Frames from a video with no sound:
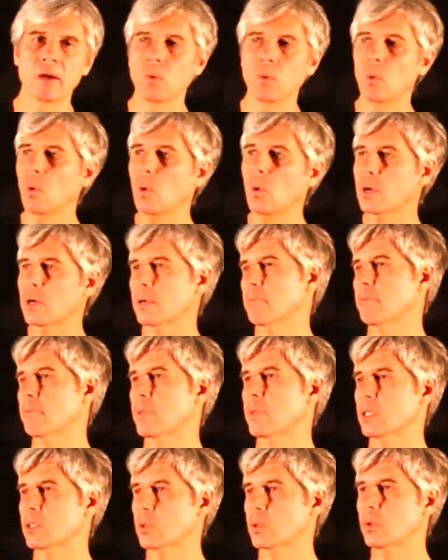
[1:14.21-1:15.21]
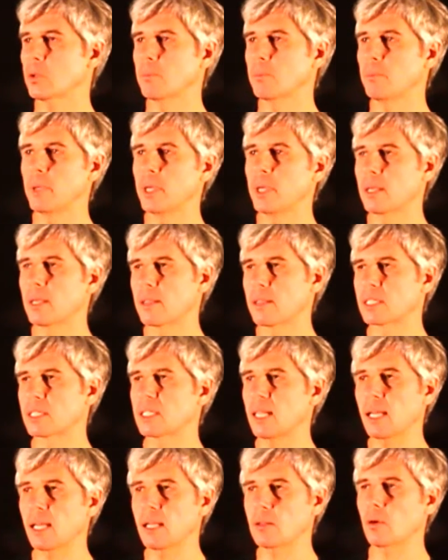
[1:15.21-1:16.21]
Or this could be the
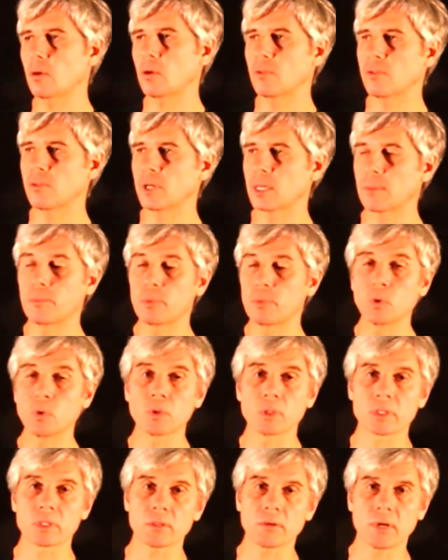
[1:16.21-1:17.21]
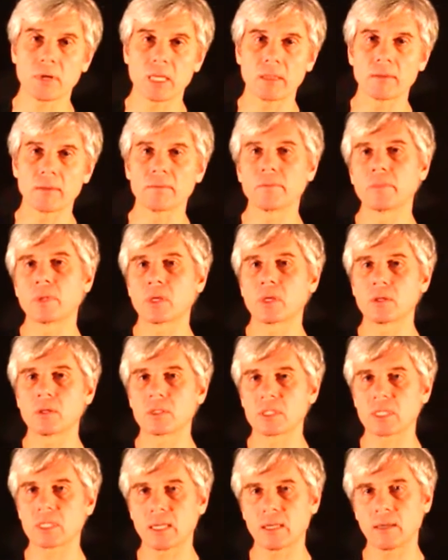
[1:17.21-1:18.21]
state of a computer screen,
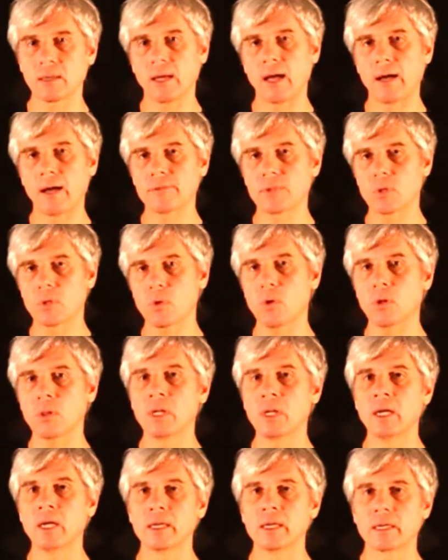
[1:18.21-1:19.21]
because after all,